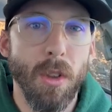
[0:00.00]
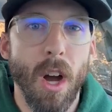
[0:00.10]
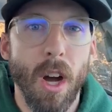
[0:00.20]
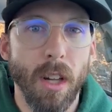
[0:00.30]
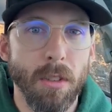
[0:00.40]
the
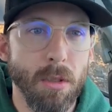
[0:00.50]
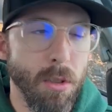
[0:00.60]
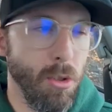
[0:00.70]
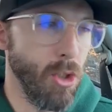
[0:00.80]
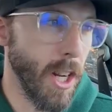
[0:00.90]

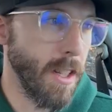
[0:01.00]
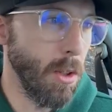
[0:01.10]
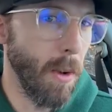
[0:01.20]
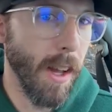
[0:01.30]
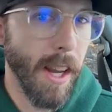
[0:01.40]
Honolulu
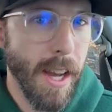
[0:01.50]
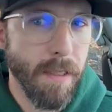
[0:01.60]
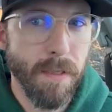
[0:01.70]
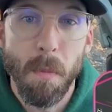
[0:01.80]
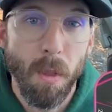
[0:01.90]
J2NF,